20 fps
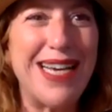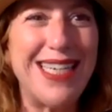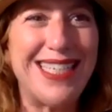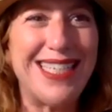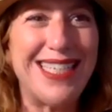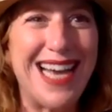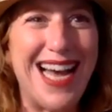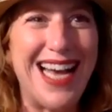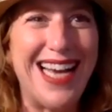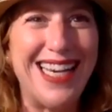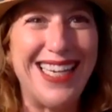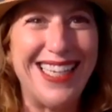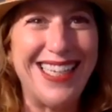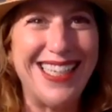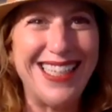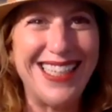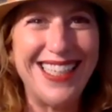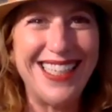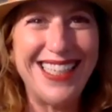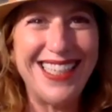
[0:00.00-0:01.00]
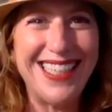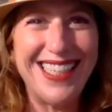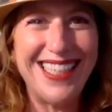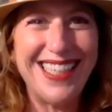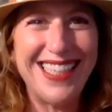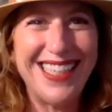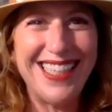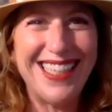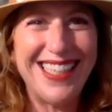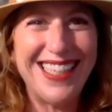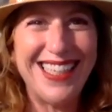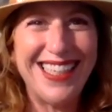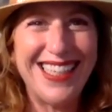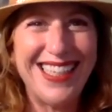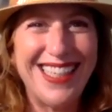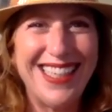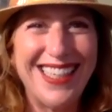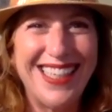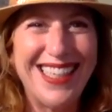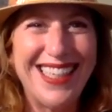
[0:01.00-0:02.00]
side. Okay, good.
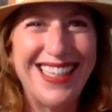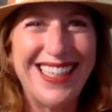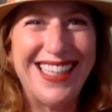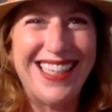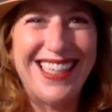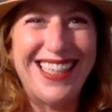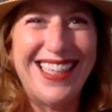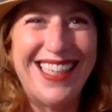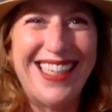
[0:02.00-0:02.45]
So